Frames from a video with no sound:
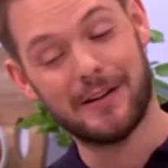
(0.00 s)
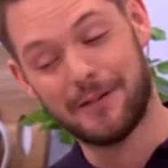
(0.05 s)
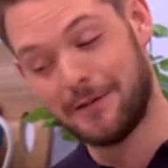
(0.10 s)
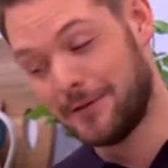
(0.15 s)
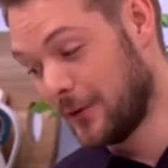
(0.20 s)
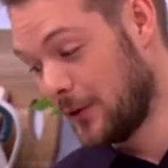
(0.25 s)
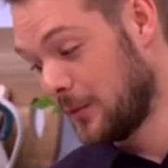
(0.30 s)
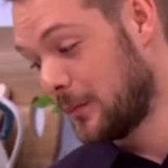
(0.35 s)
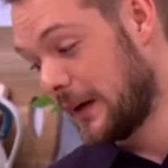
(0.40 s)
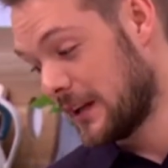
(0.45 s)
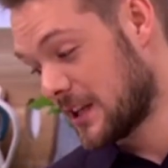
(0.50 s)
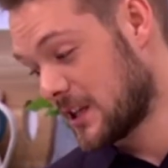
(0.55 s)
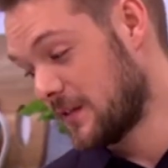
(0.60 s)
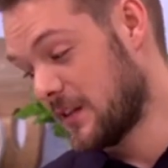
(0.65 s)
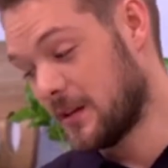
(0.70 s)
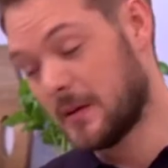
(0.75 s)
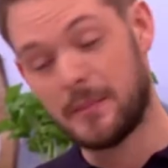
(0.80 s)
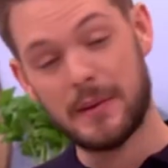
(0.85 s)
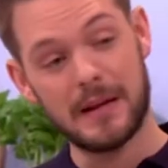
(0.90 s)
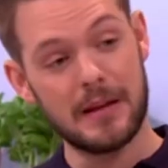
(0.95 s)
a full batch
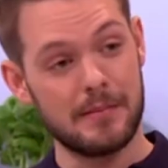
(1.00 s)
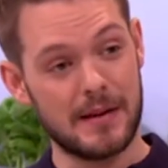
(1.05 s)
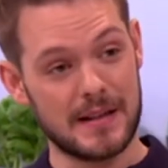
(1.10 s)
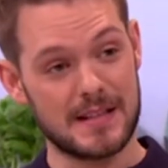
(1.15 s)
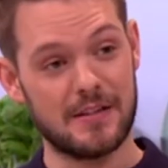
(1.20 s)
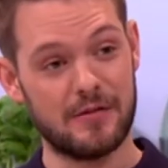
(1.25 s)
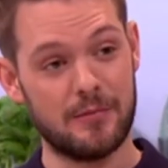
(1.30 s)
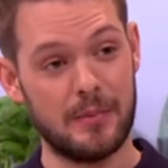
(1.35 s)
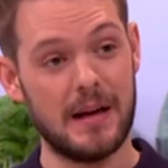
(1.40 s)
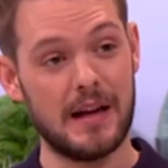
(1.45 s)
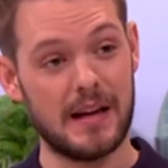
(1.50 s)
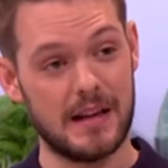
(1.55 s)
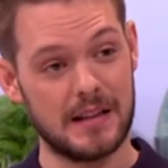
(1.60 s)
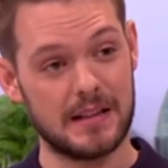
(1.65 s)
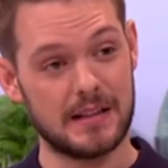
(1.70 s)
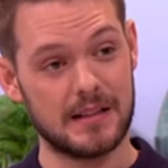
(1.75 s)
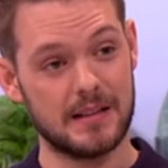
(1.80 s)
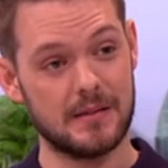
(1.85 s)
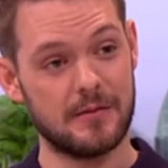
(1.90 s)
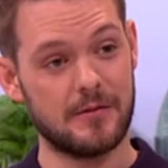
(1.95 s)
of it, a big, massive
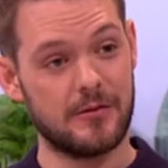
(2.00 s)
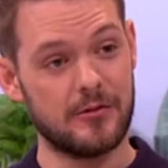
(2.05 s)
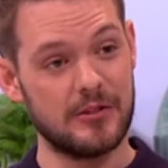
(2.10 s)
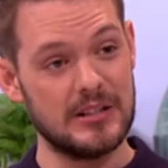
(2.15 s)
pan, yeah.